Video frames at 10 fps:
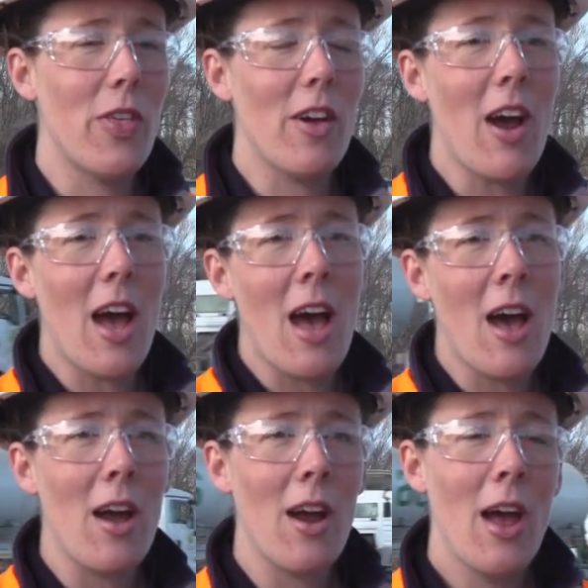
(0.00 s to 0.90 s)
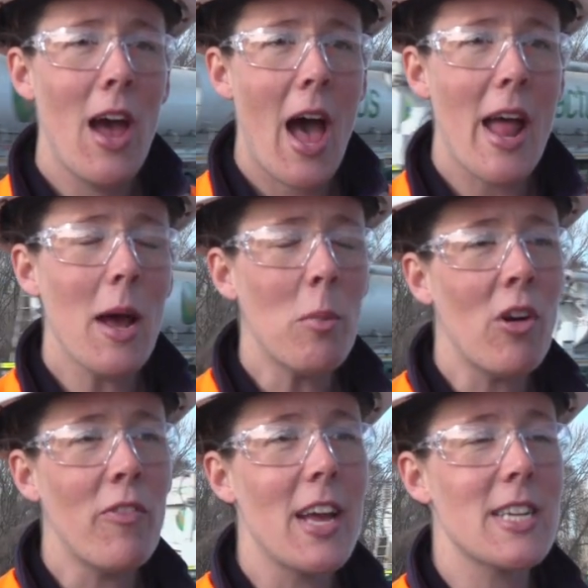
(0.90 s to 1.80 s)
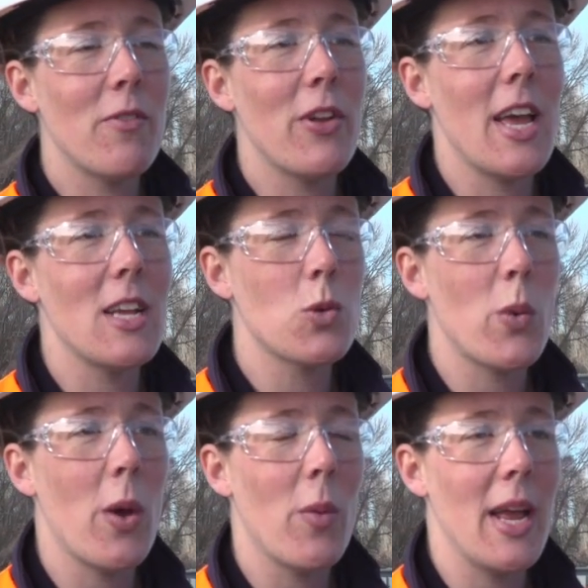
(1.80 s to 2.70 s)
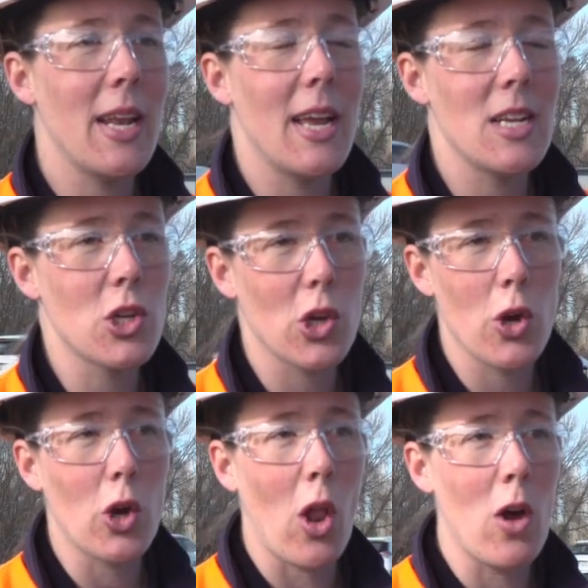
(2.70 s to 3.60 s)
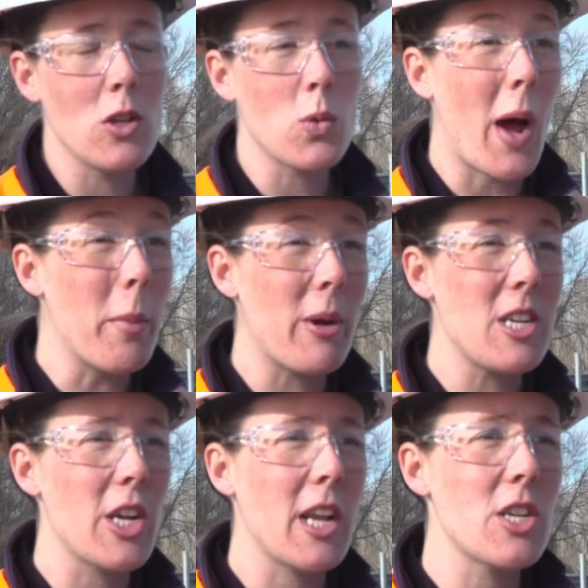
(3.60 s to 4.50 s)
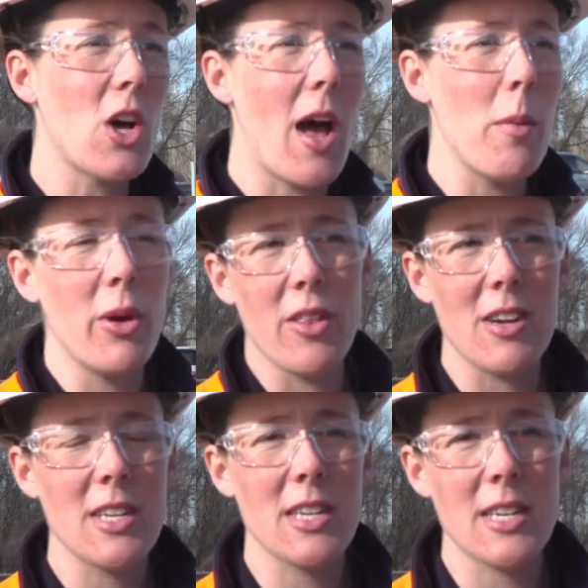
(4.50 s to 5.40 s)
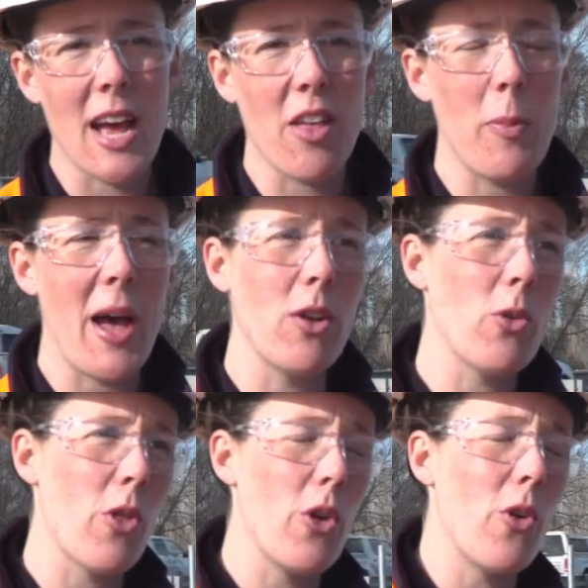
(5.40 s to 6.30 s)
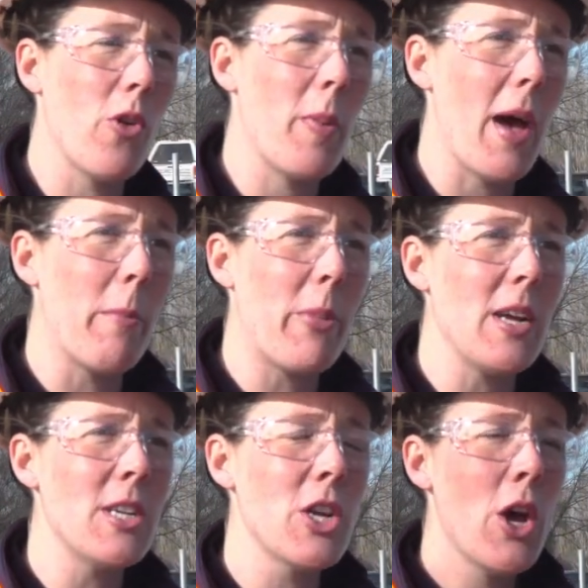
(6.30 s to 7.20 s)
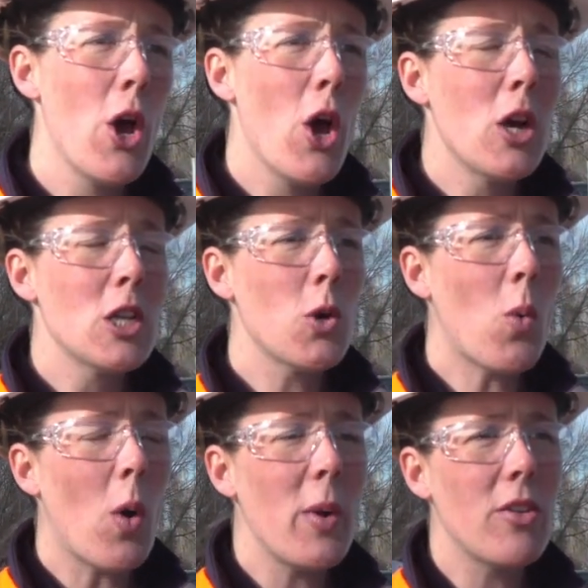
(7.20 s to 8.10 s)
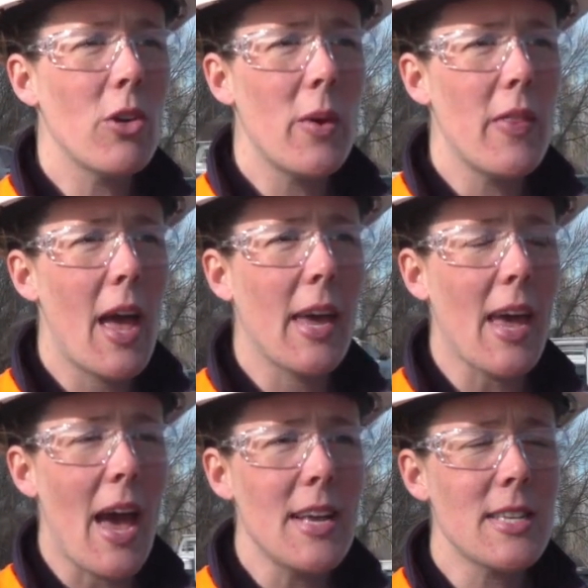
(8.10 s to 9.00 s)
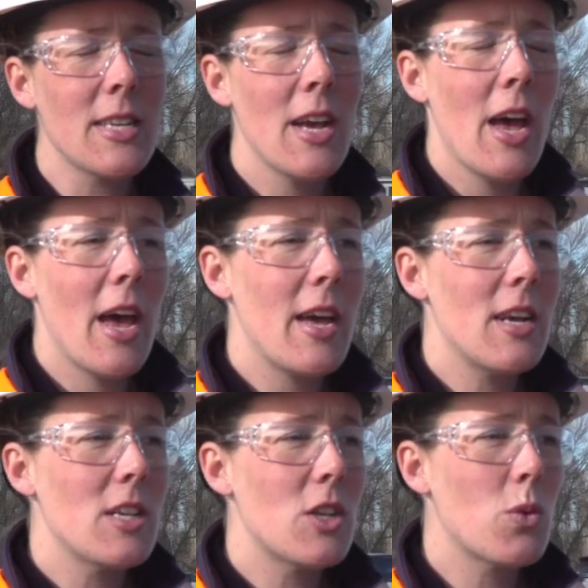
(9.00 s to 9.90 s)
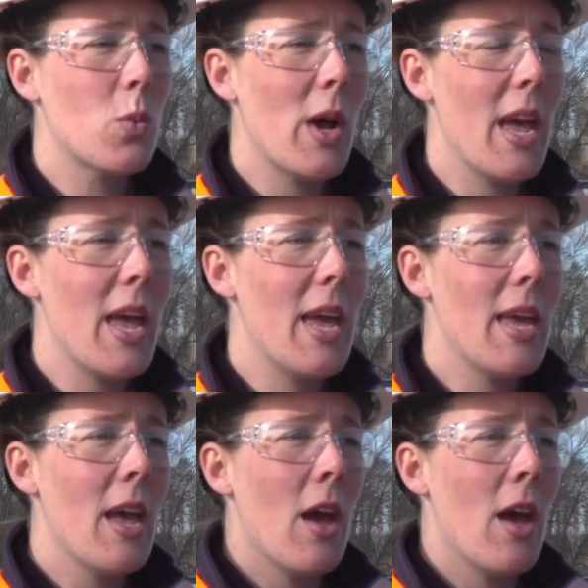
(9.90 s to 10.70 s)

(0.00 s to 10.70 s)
There are a number of activities where we need to close one bridge at a time, whether it's the southbound or the northbound bridge. So what we do in that case is we